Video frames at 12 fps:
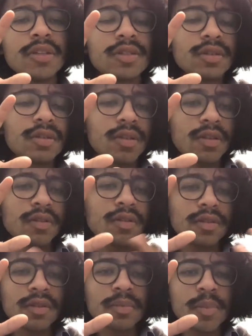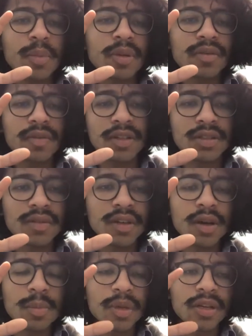sure that they're the public face of the
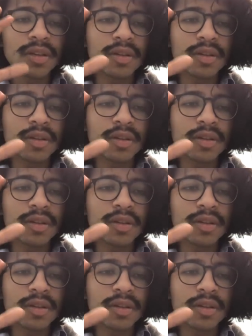company.